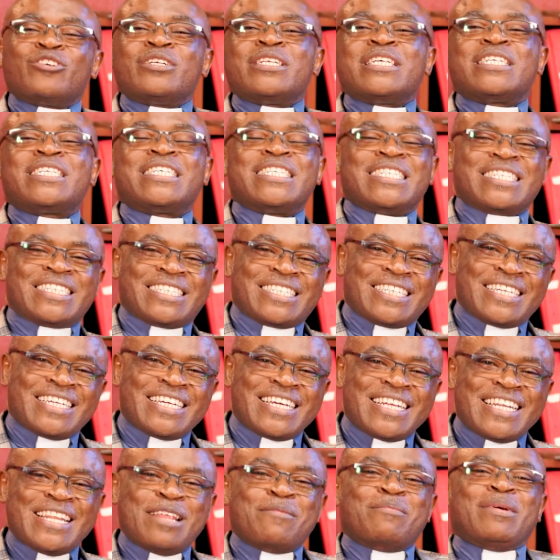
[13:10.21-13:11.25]
so this is
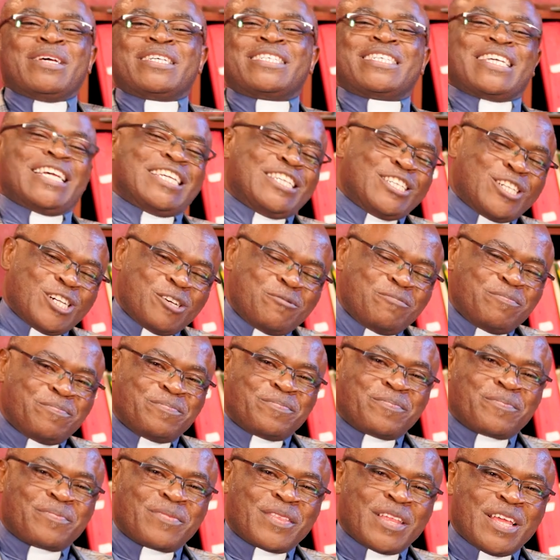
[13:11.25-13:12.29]
the message.
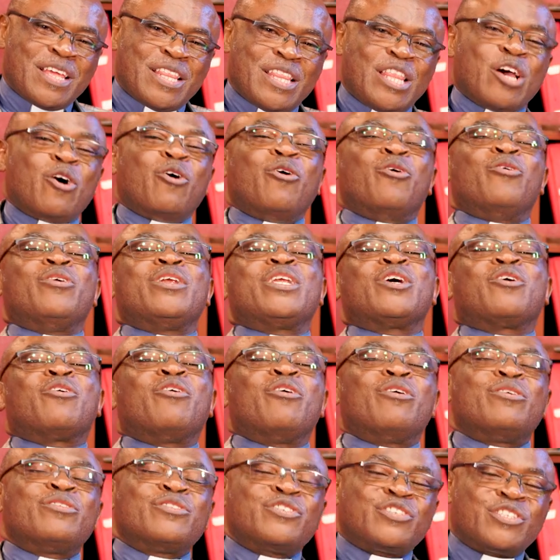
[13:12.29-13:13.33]
The old
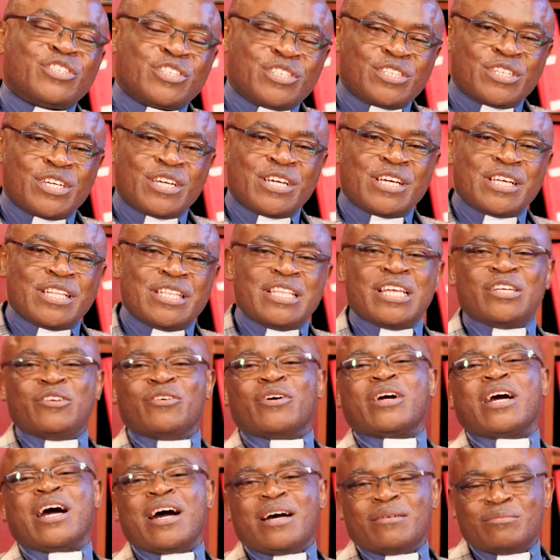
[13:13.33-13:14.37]
goes, the
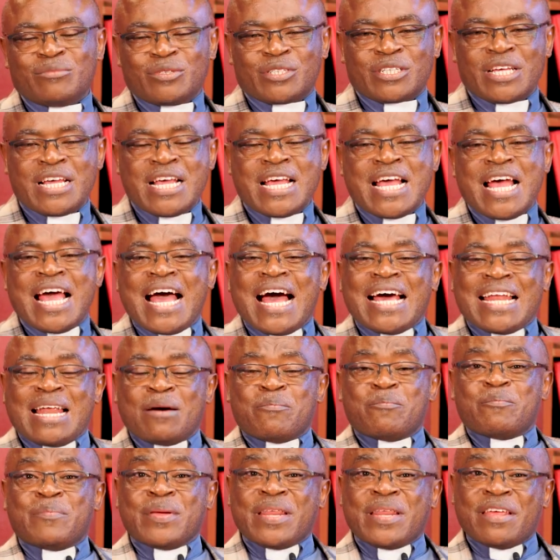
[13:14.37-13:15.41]
new comes. And
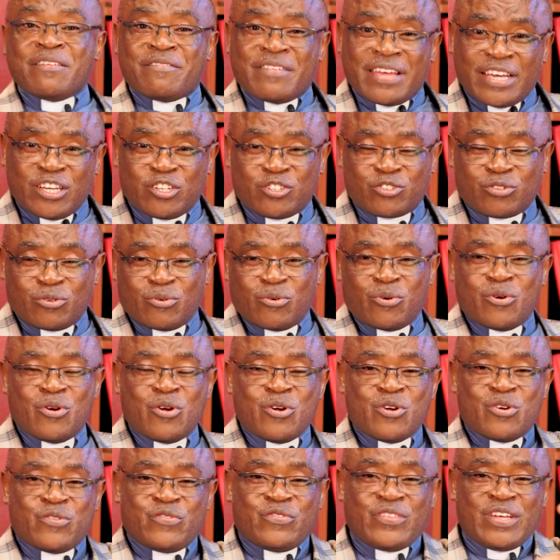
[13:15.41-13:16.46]
I'm believing so,
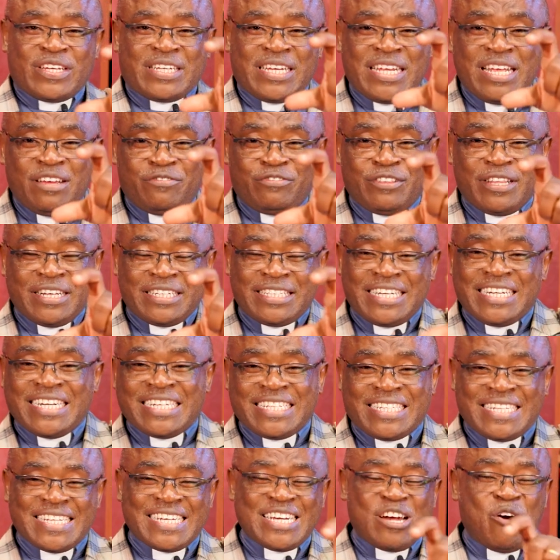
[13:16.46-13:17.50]
that if there's
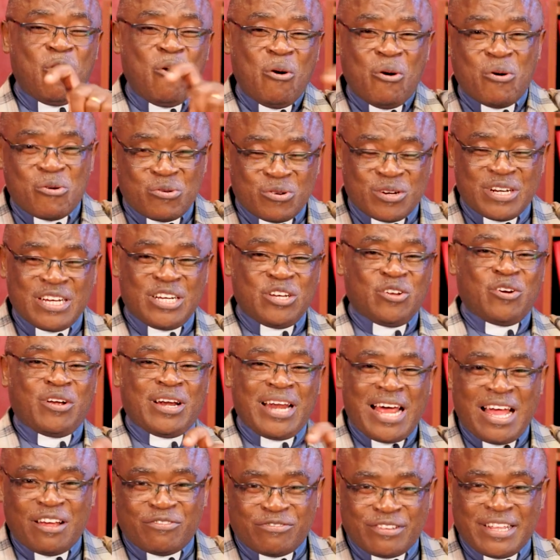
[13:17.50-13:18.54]
anything old in your
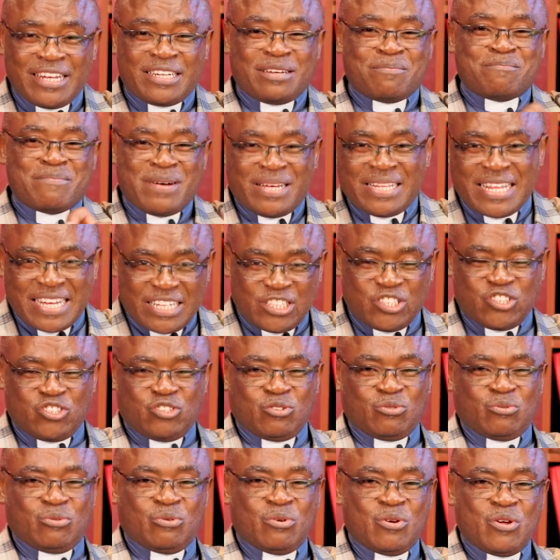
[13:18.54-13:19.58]
life that bothers
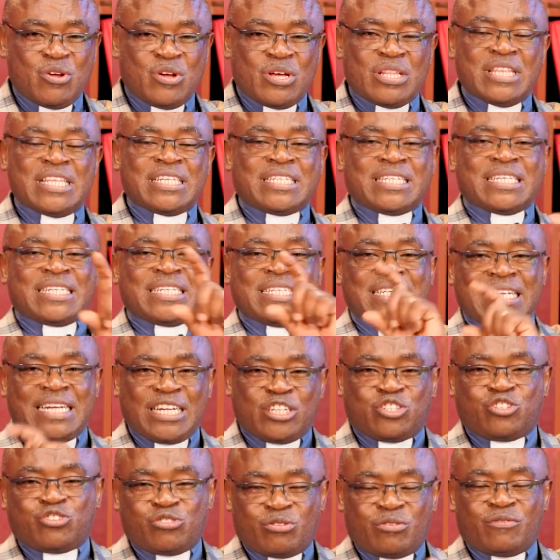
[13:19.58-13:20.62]
you, this
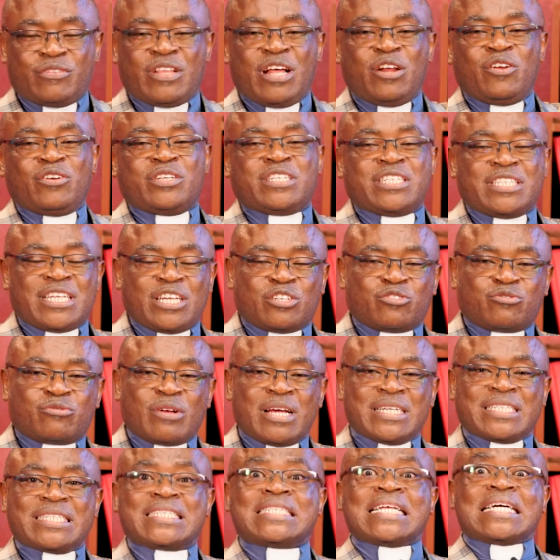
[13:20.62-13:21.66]
resurrection of the Lord Jesus
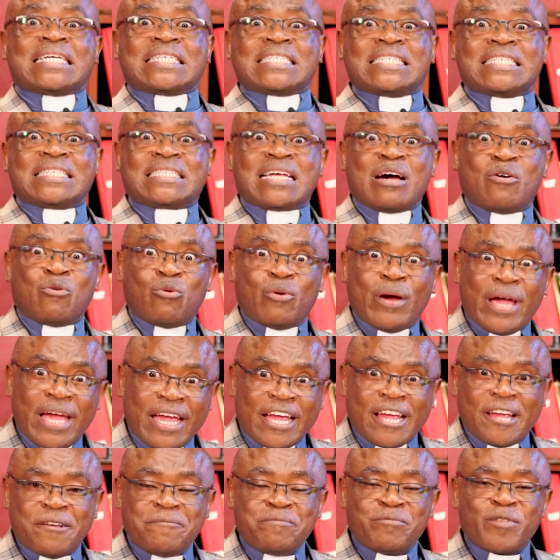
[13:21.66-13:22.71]
Christ takes it
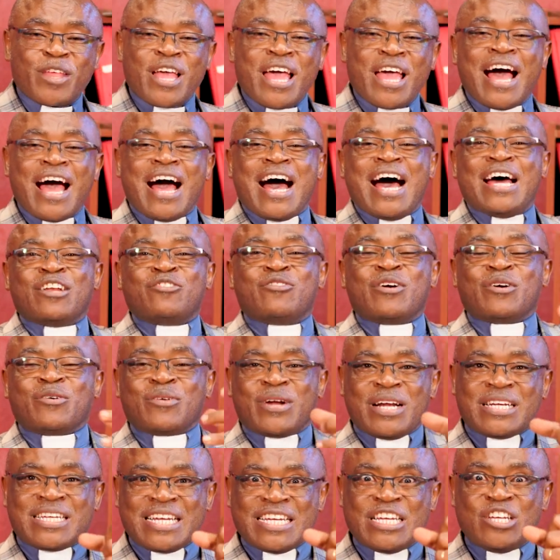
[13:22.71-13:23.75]
away, and you are
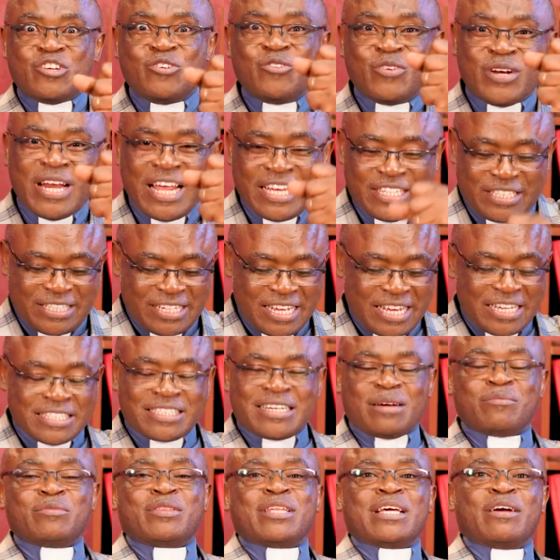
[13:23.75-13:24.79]
granted in newness,
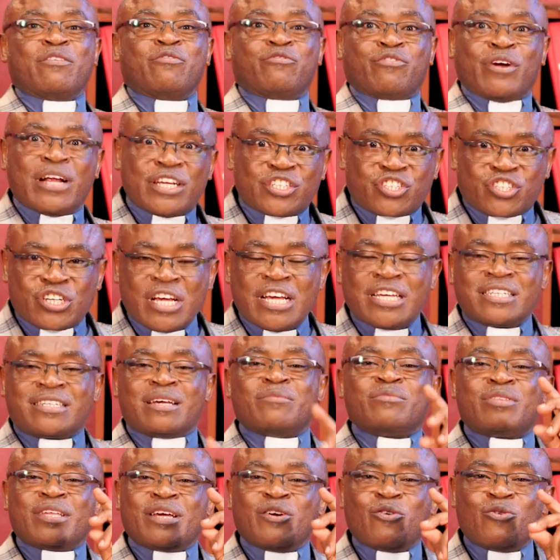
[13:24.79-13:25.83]
something fresh,
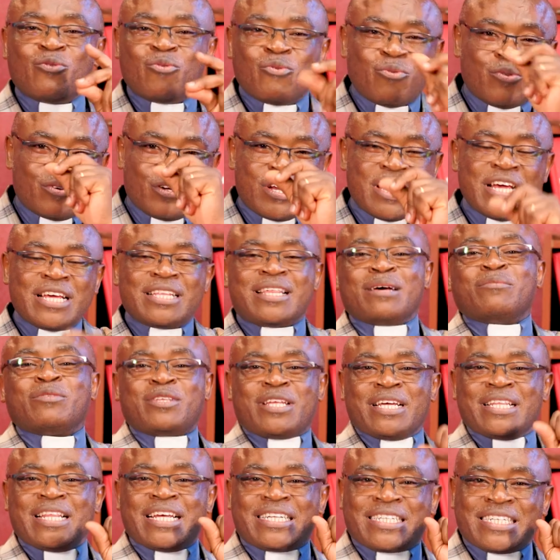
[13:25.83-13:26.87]
something good,
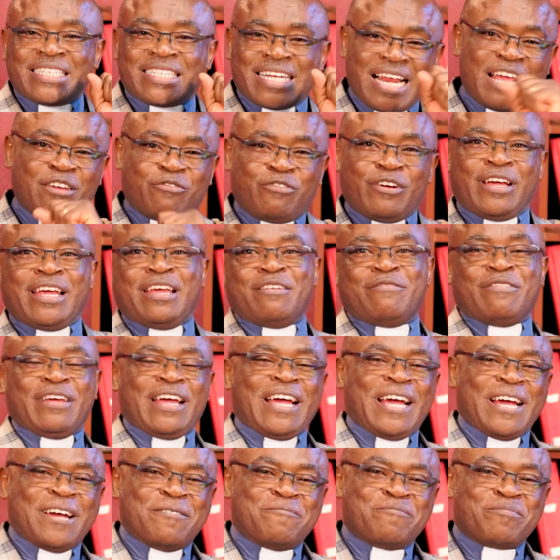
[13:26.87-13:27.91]
something that is
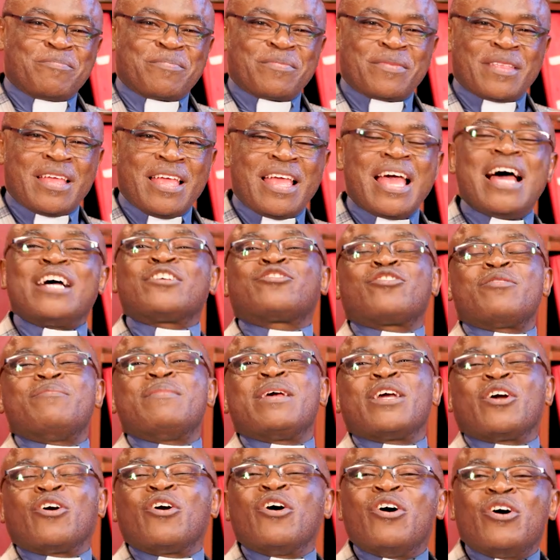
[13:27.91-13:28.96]
life-giving. And so
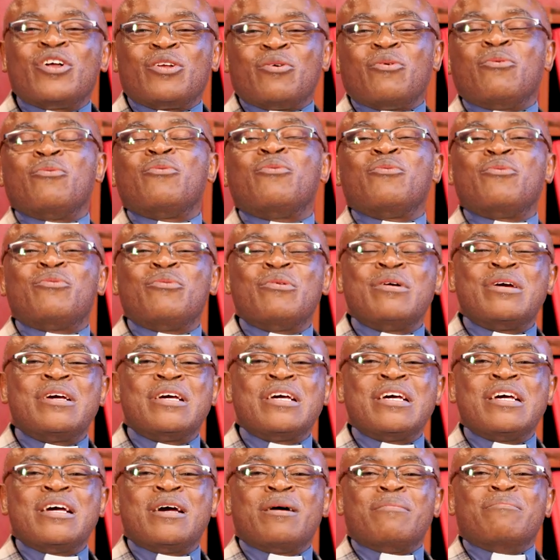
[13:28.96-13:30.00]
may God who
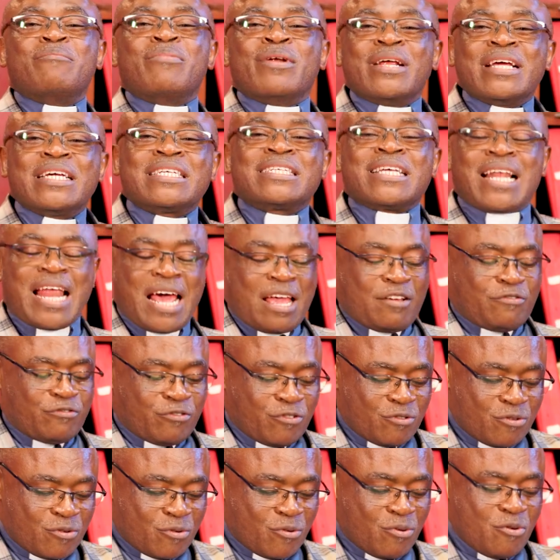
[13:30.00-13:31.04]
brings life,
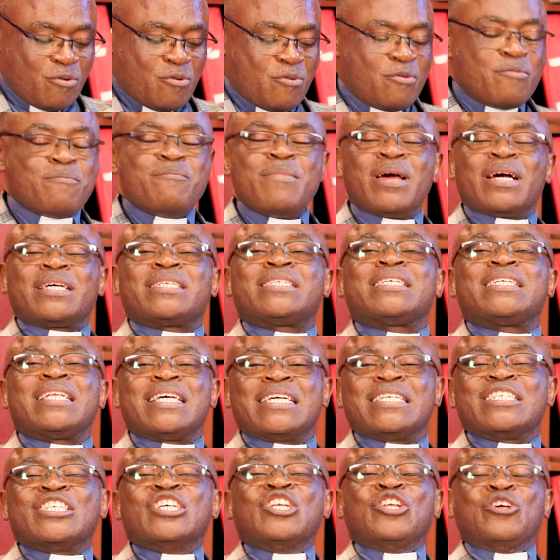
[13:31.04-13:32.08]
who makes
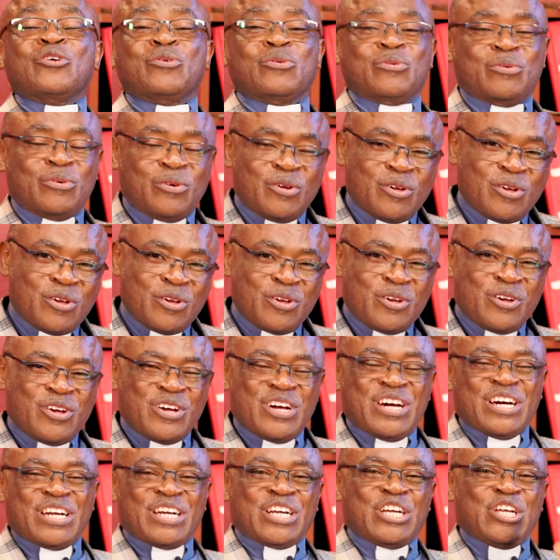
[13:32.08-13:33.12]
things new,
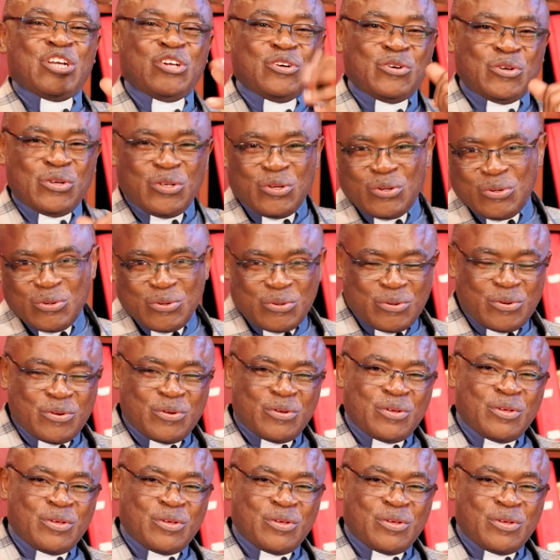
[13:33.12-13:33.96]
renew you